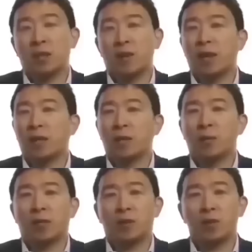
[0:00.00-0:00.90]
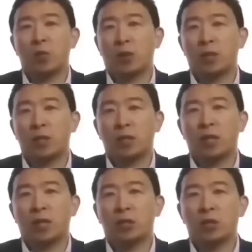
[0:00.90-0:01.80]
Valley and my friends who work in
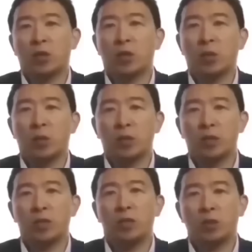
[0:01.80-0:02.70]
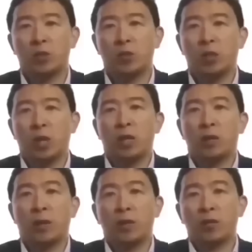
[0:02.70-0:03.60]
technology know that what we did to the
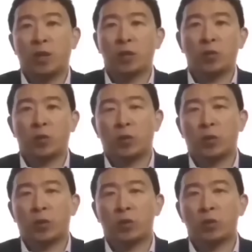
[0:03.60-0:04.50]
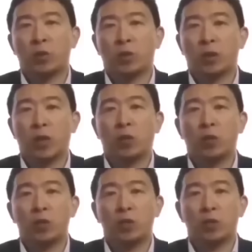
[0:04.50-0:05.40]
manufacturing workers, we are now going
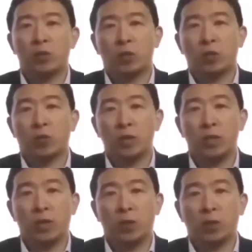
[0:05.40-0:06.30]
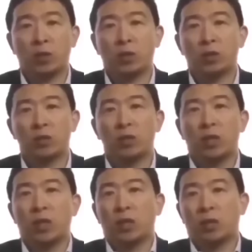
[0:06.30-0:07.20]
to do to the retail workers,
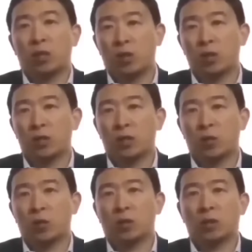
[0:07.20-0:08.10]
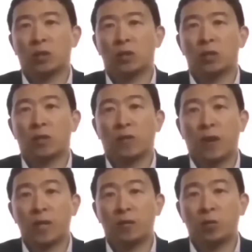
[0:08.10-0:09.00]
the call center workers, the
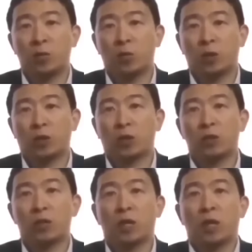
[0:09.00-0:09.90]
fast food workers,